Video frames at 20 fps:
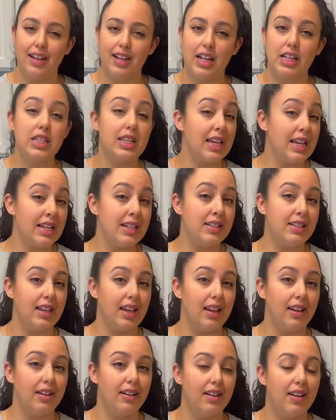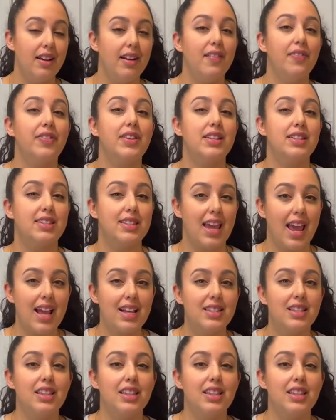It's easy. This takes